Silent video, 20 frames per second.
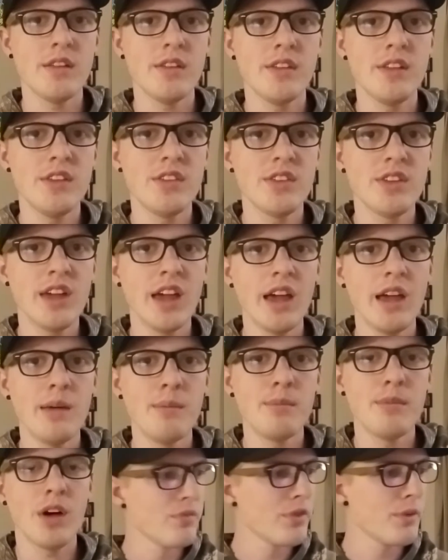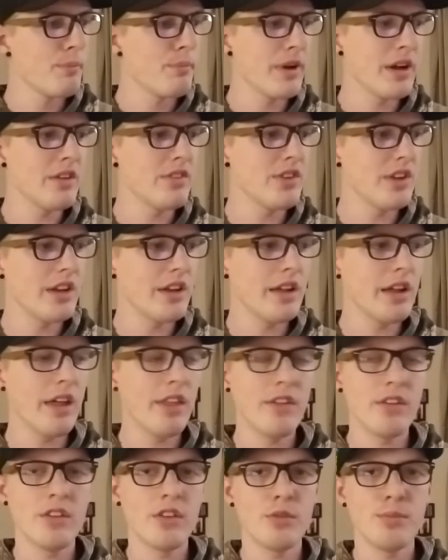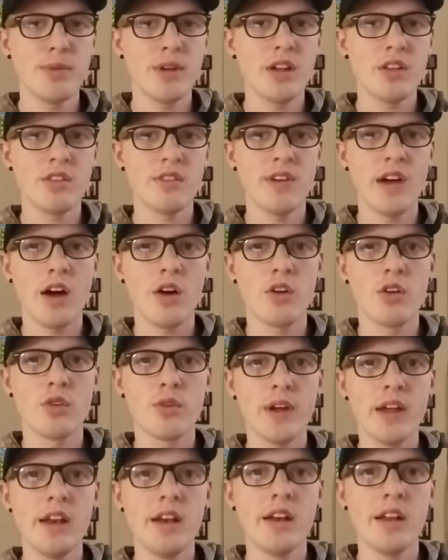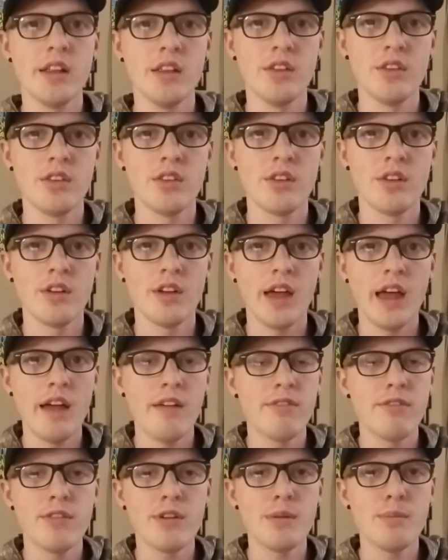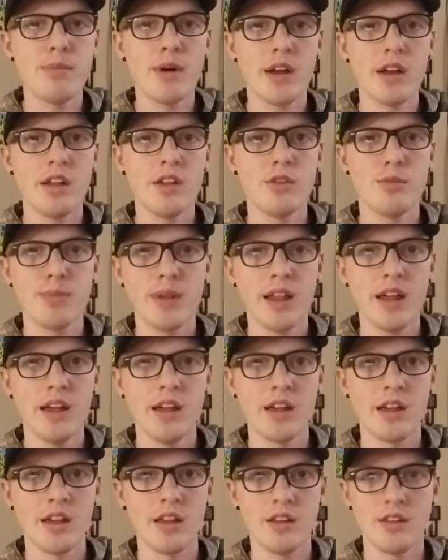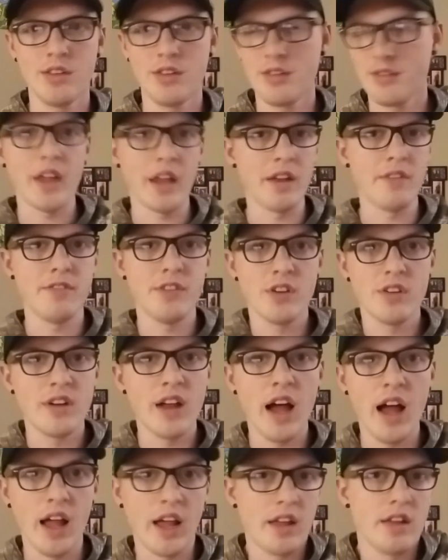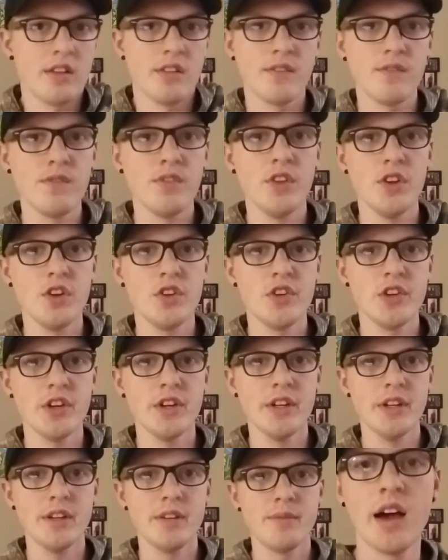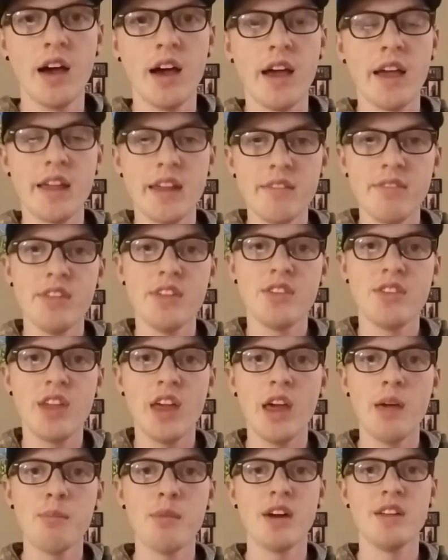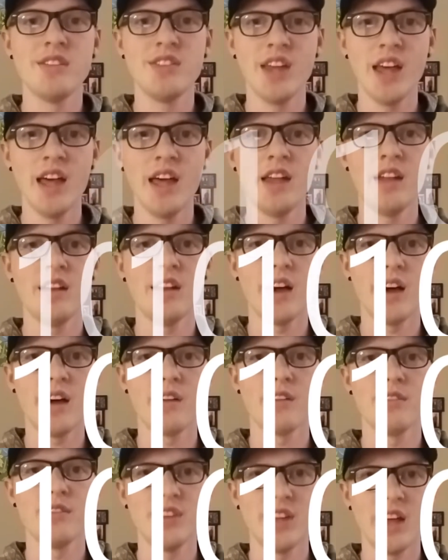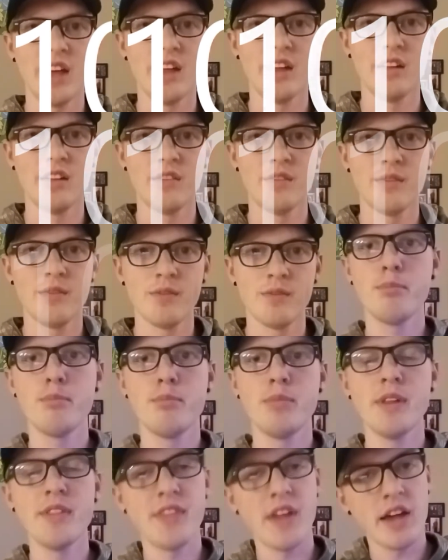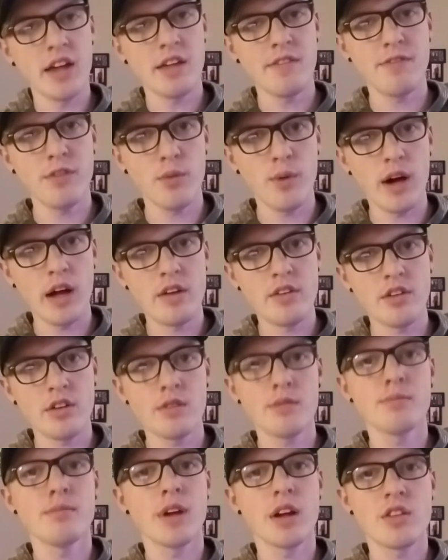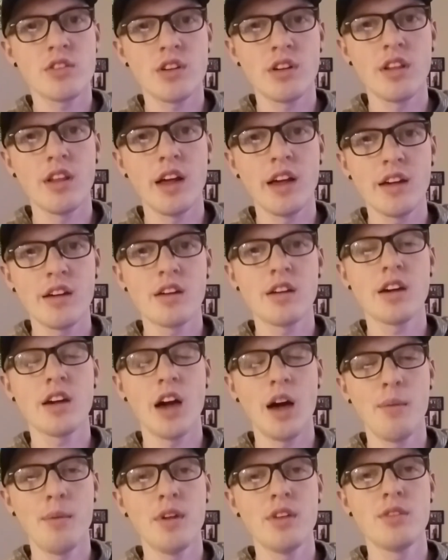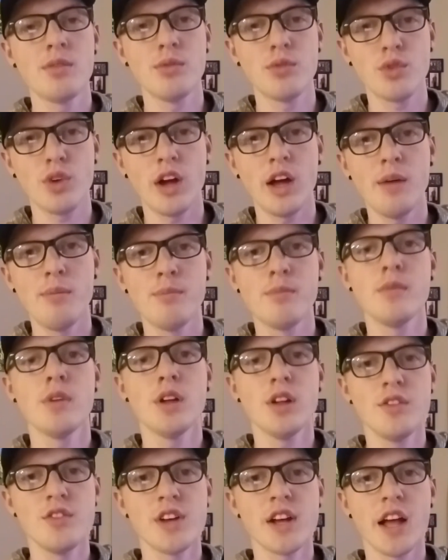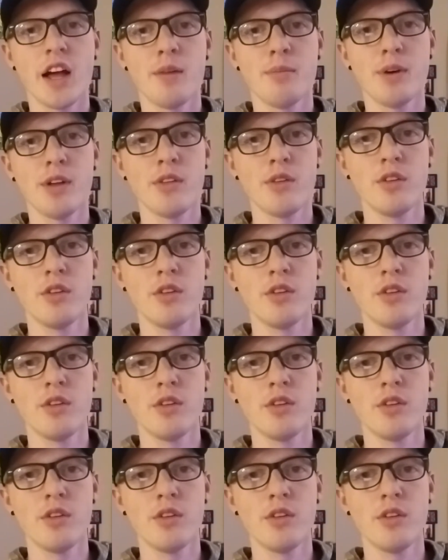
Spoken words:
This game brings you together just because of how great it is. Everybody is playing it. And if you're not, you should. I give this game a 10 out of 10. But thank you for watching. Make sure to like, comment, subscribe, and check out my other